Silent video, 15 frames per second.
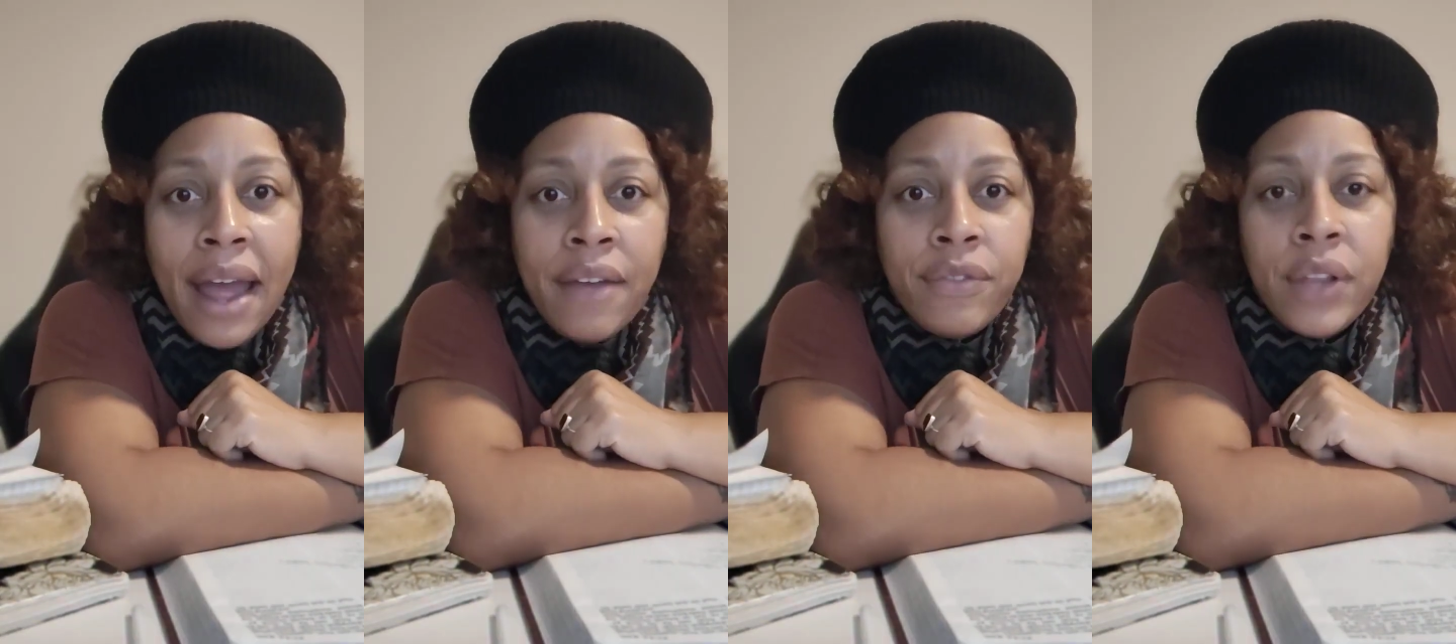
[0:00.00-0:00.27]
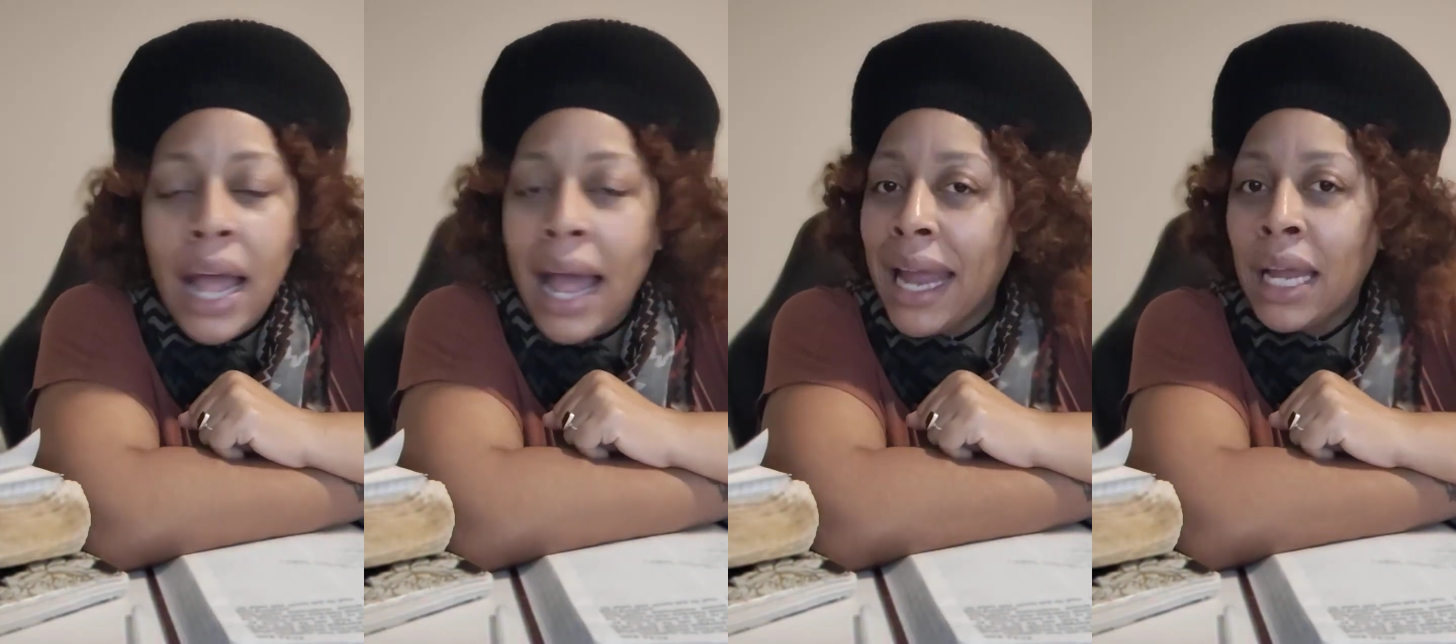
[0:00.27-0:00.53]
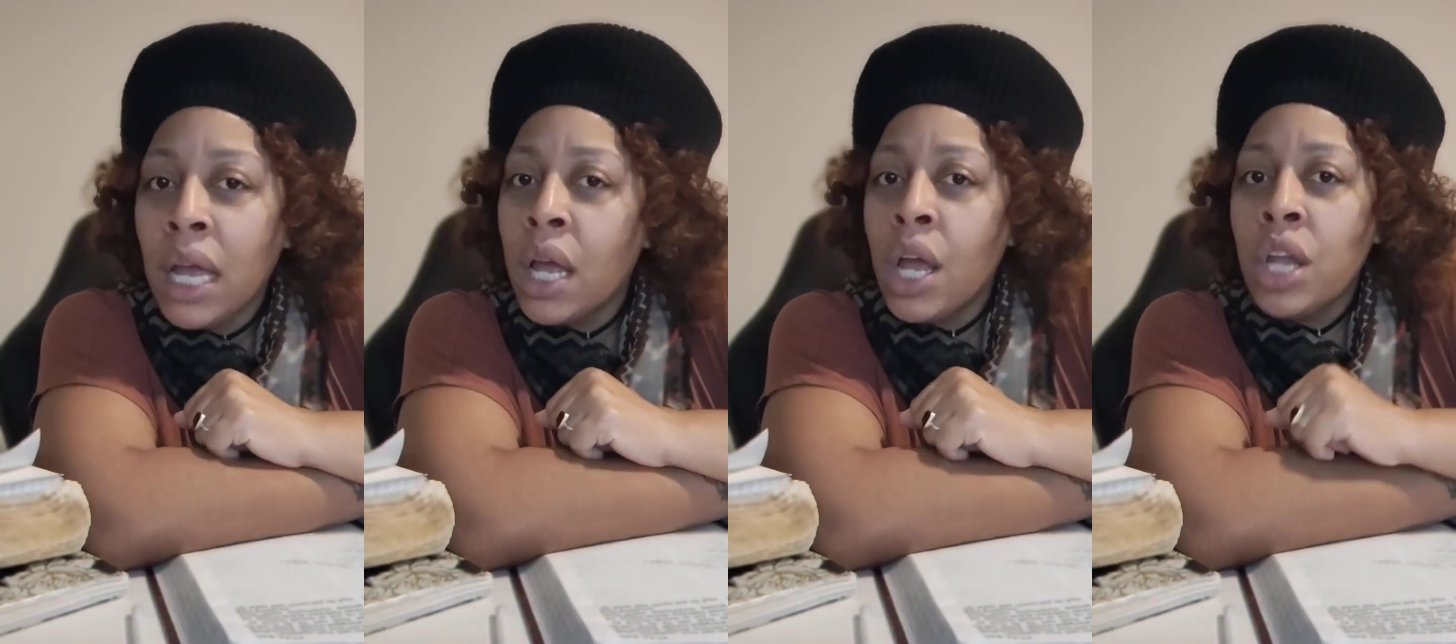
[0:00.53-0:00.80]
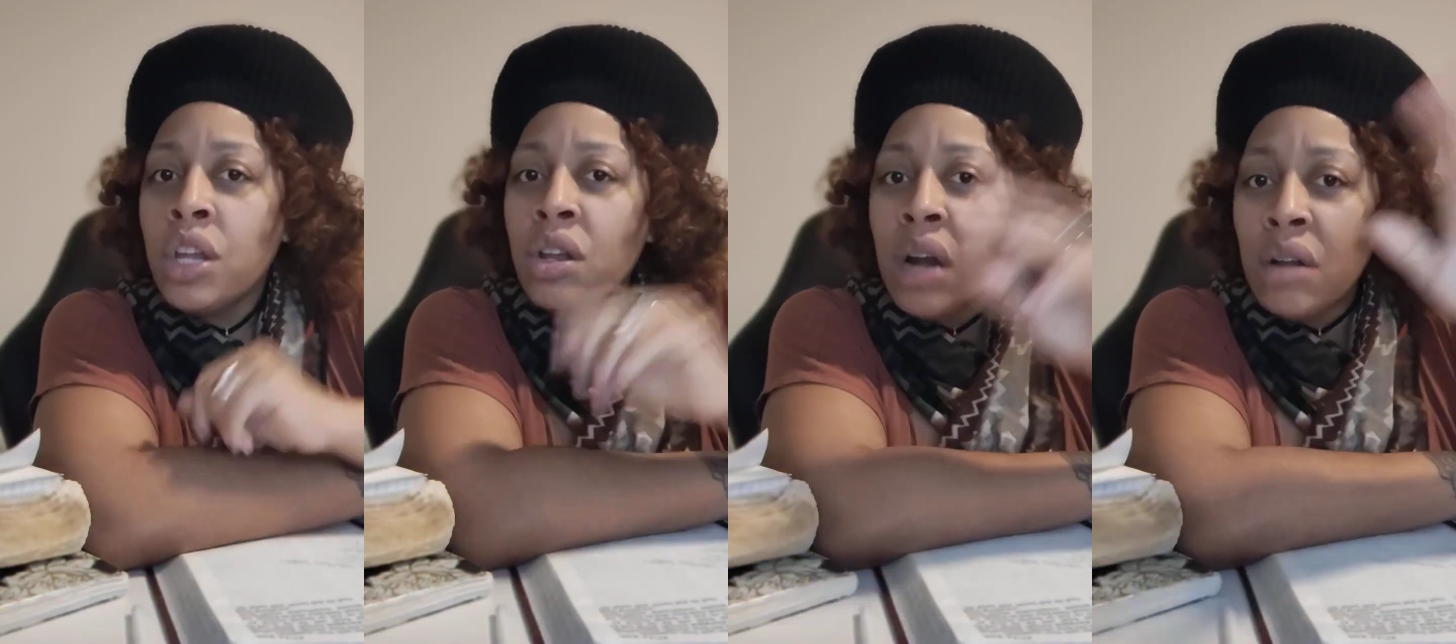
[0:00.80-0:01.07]
Like,
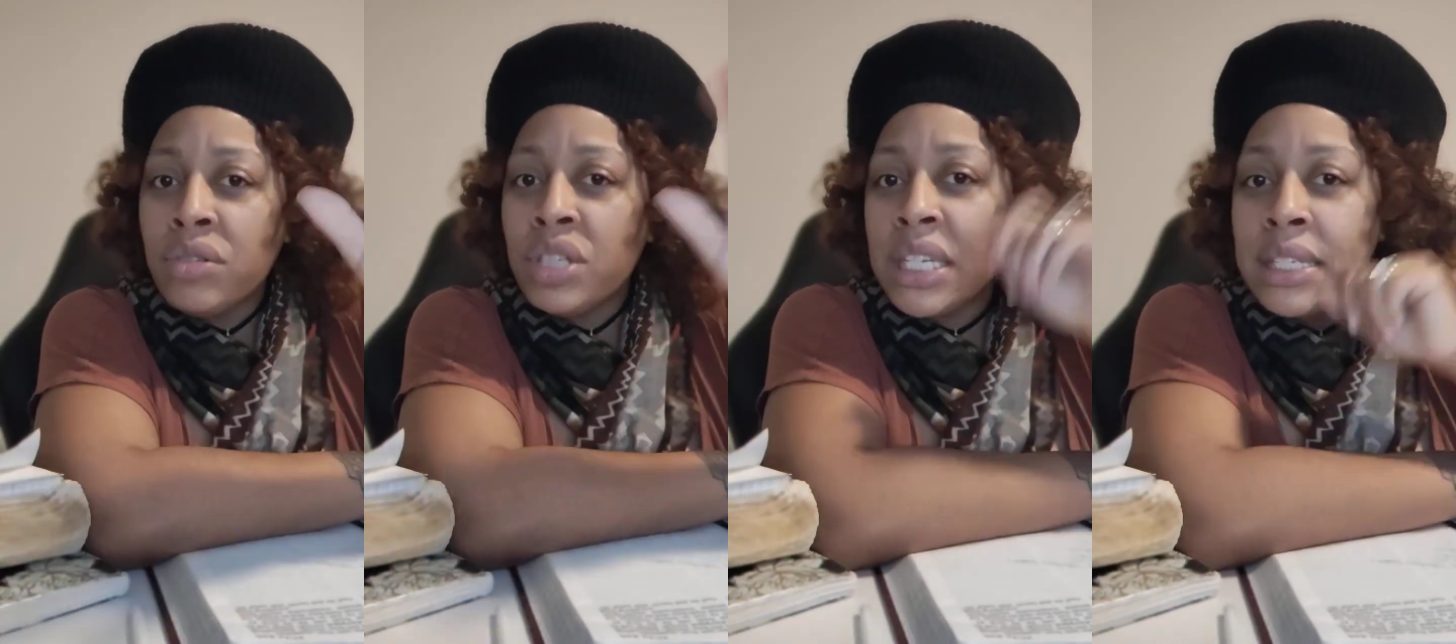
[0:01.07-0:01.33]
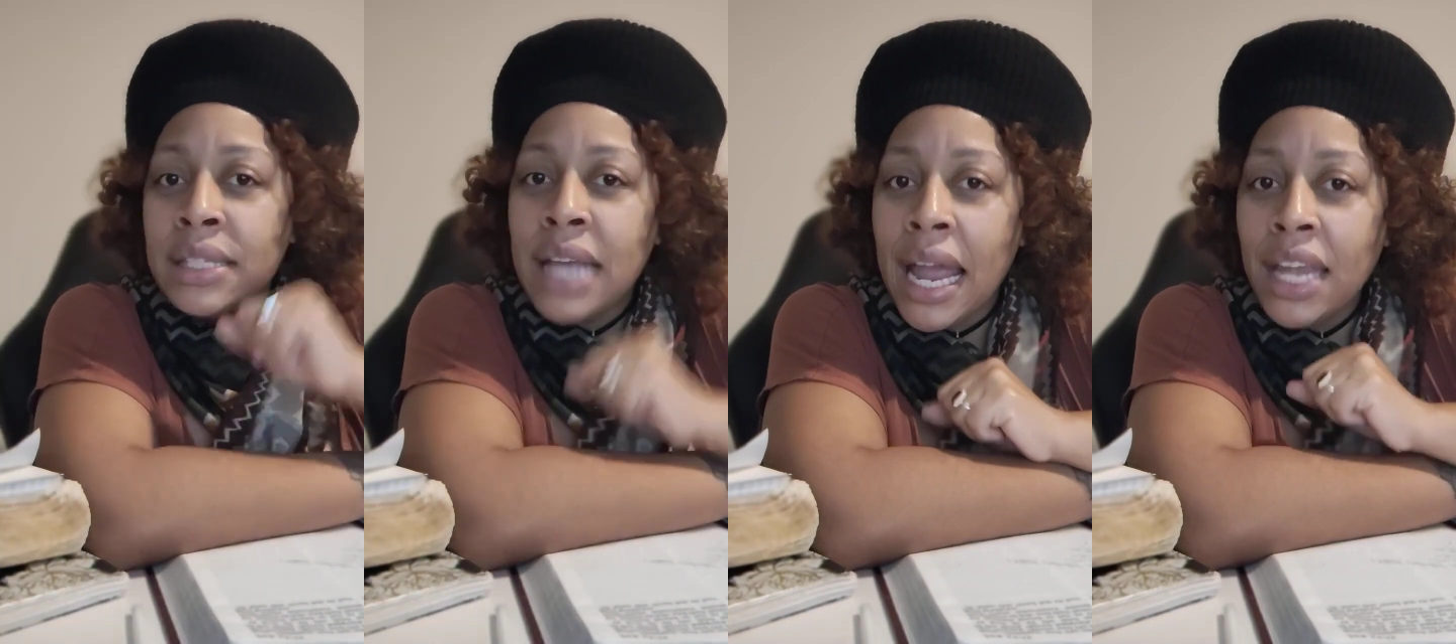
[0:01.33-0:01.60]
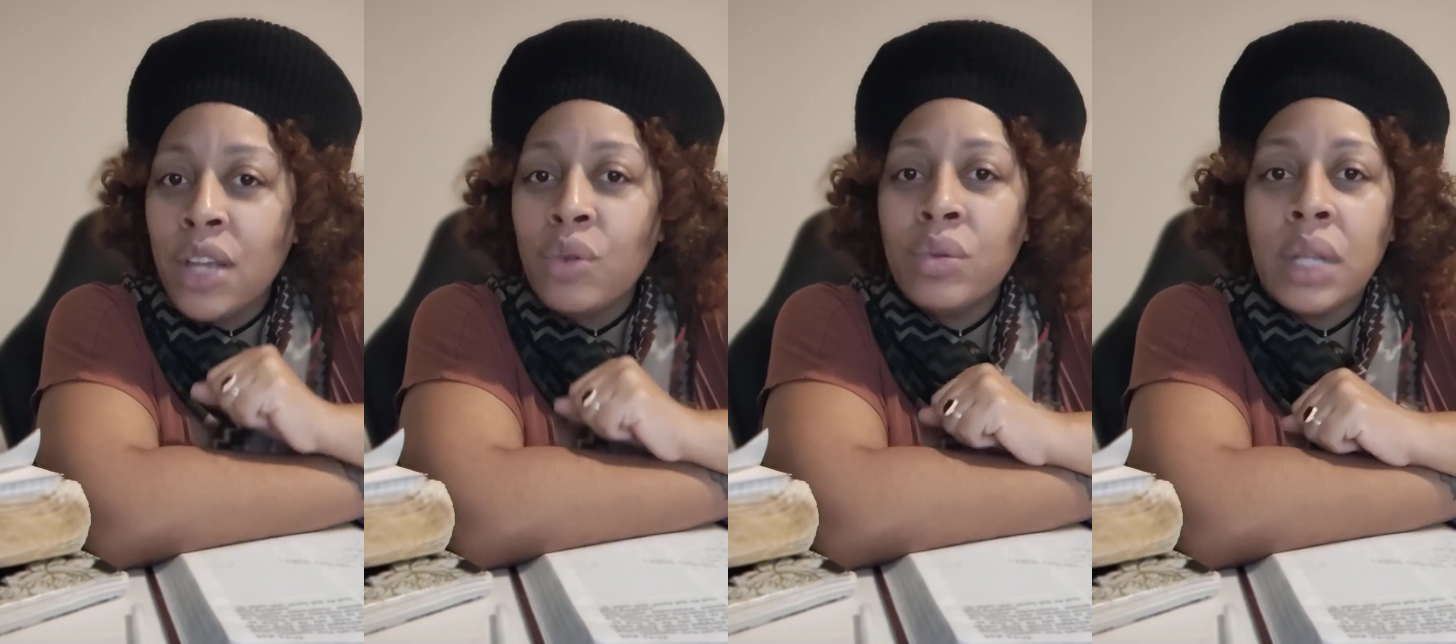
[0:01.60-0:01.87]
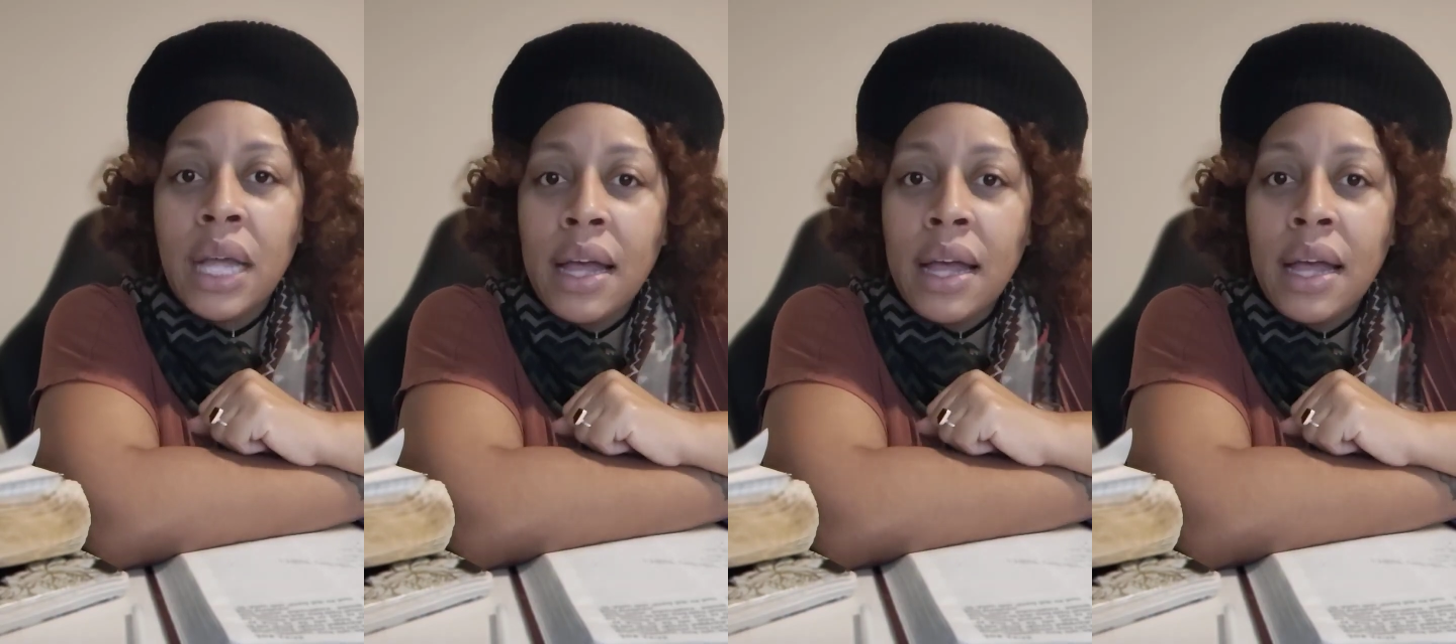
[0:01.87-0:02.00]
you don't just say you love